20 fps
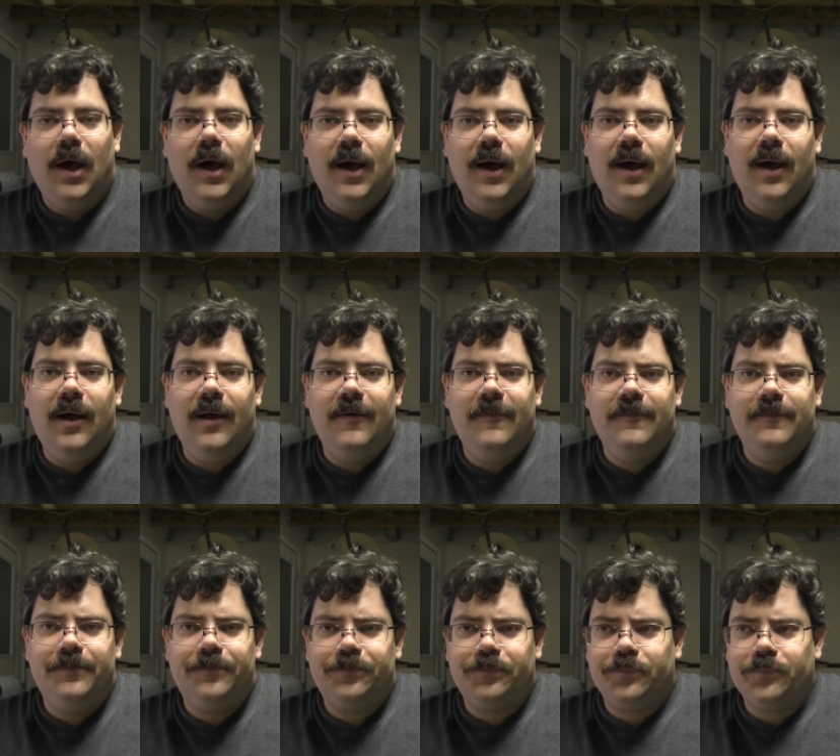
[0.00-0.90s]

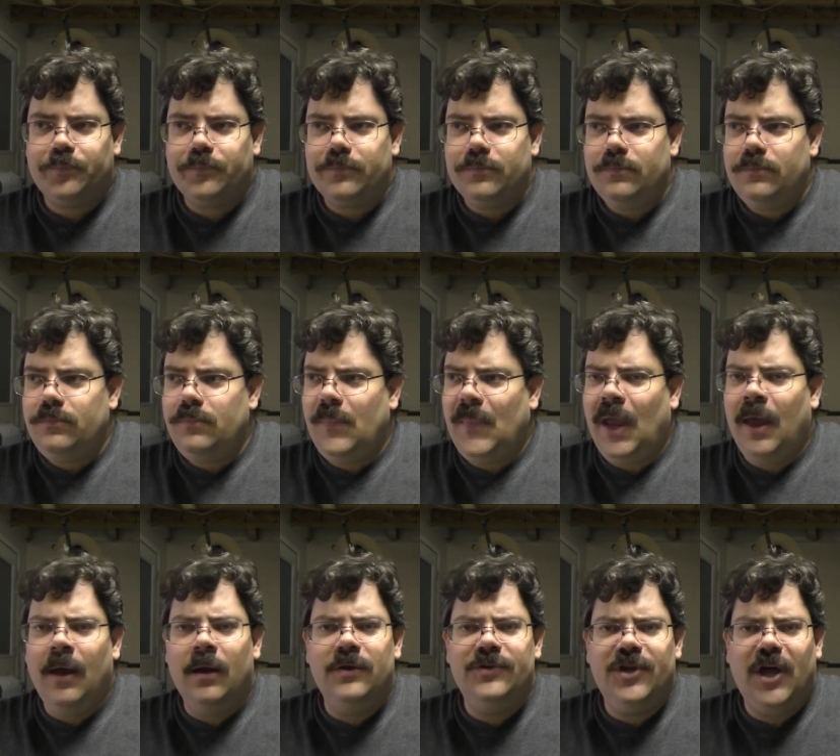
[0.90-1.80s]
Um,
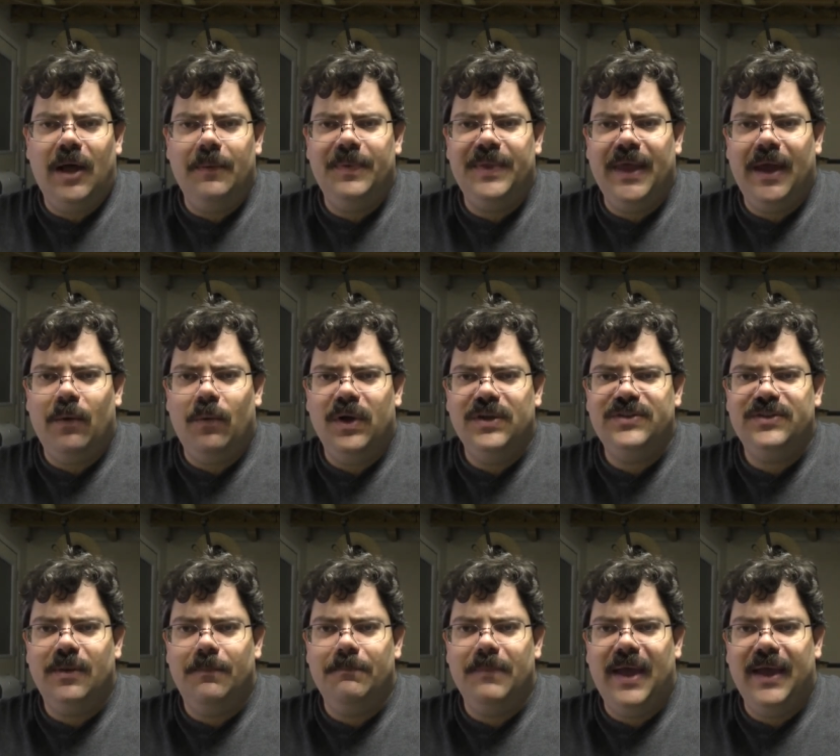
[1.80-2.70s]
and on top of that, what's
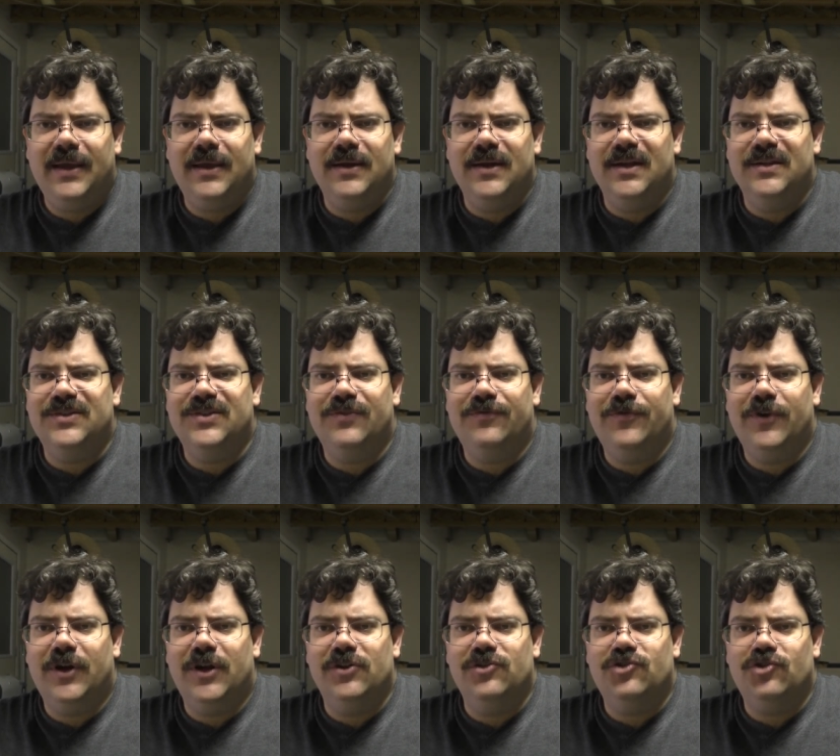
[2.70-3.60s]
the mechanism
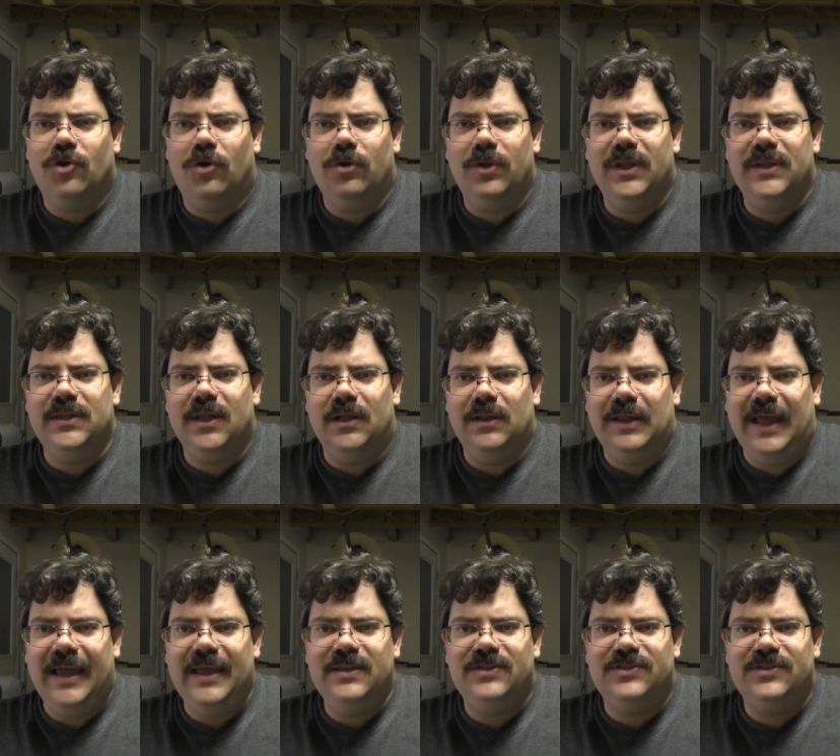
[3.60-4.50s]
for controlling the
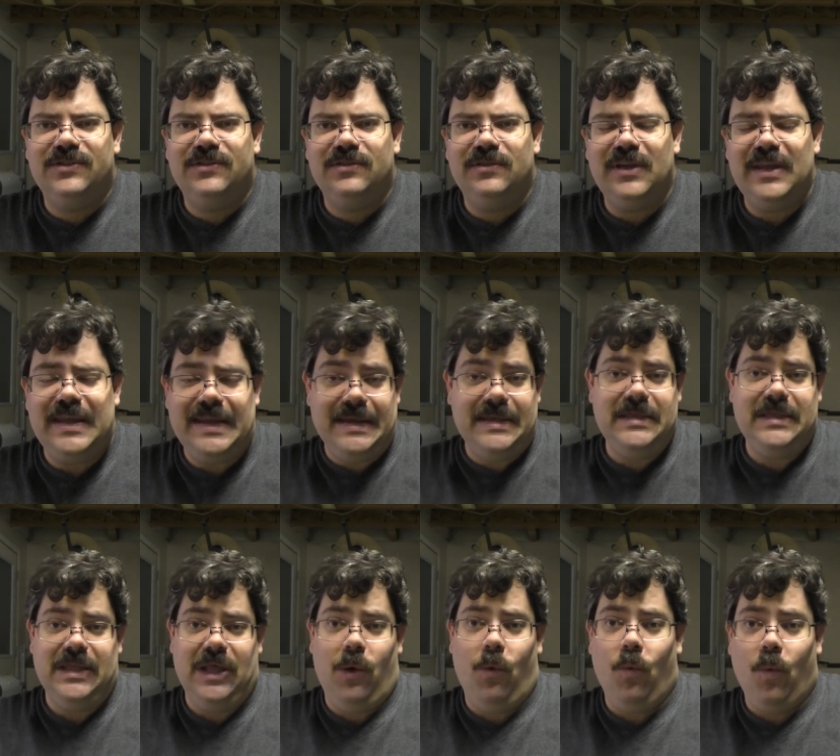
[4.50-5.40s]
lights
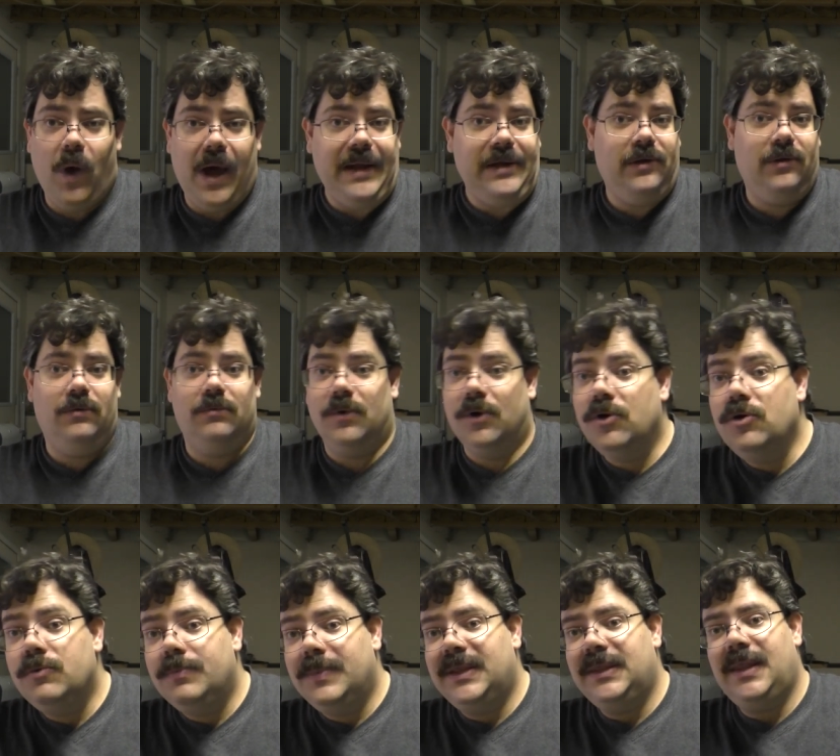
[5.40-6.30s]
in the one
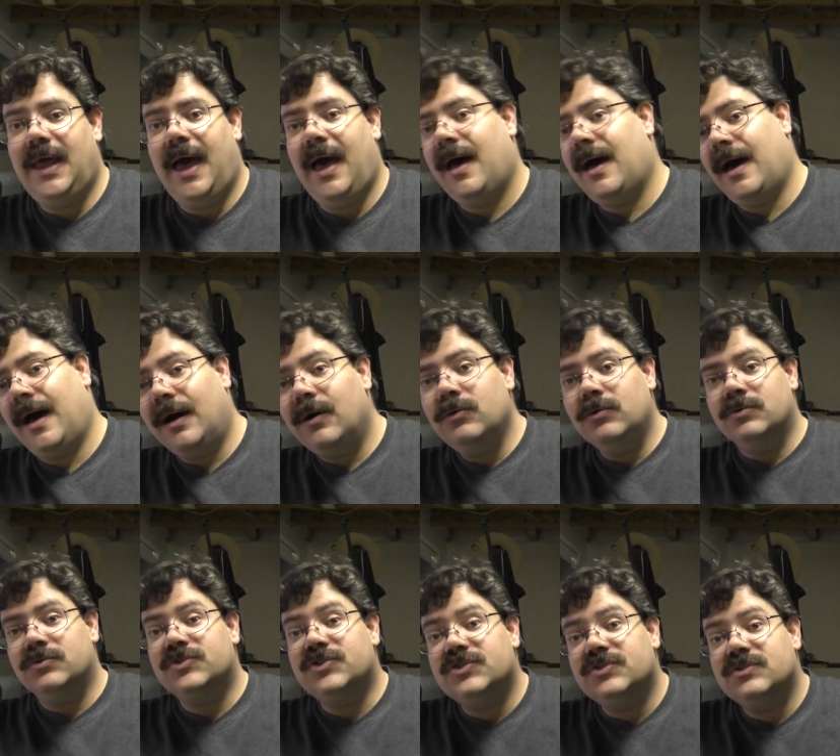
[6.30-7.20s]
room in the
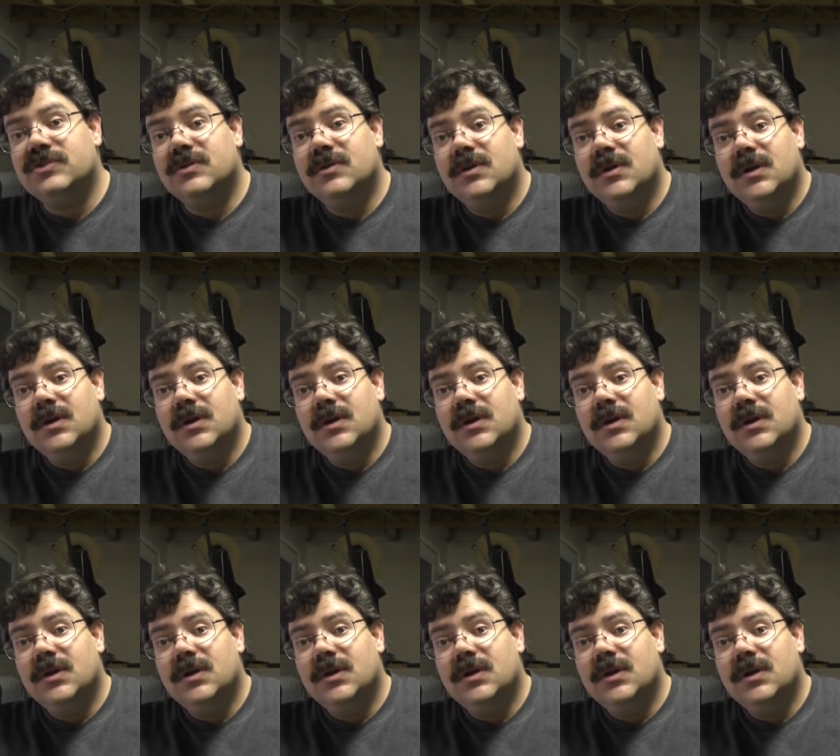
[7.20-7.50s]
house?